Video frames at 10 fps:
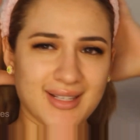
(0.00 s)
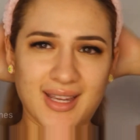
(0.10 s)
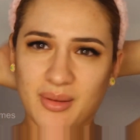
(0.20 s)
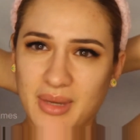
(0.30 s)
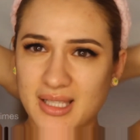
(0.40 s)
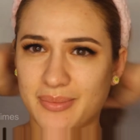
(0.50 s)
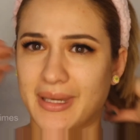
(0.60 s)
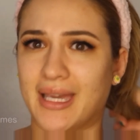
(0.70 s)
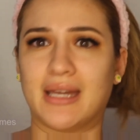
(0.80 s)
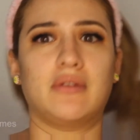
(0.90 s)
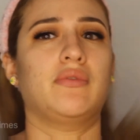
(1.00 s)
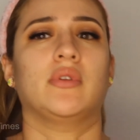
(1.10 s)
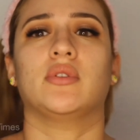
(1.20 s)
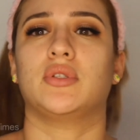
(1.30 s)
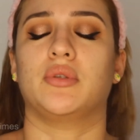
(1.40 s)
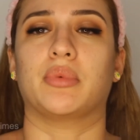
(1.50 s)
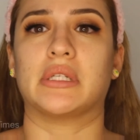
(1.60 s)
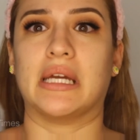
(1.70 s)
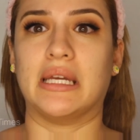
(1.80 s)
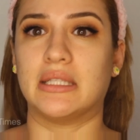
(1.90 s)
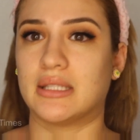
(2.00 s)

kind of makes my head feel super tight,